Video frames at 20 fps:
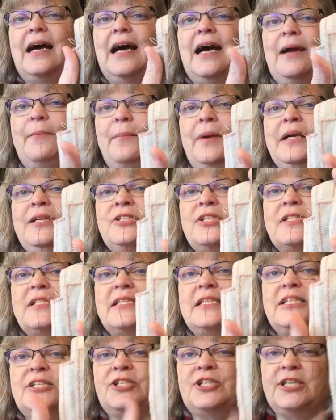I might just
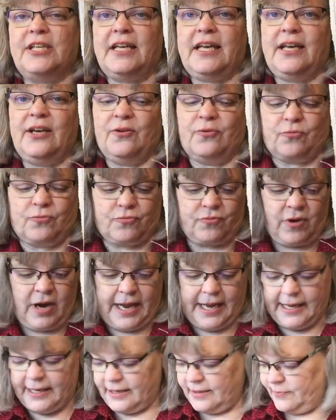stitch it in
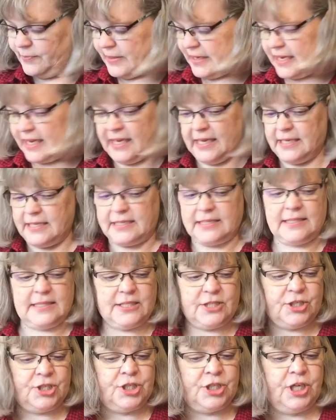red because
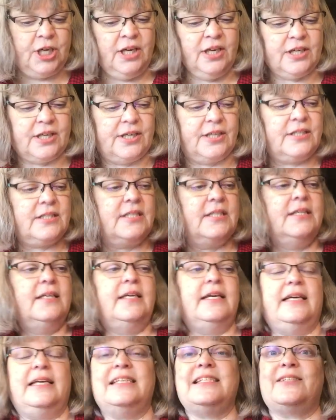the chart
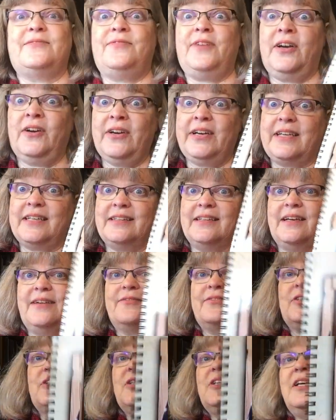is very
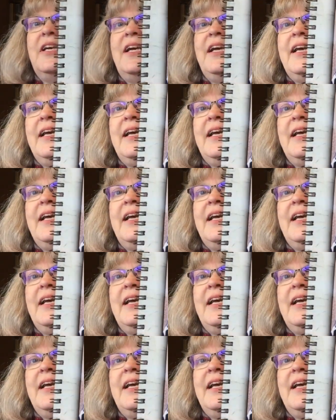clever.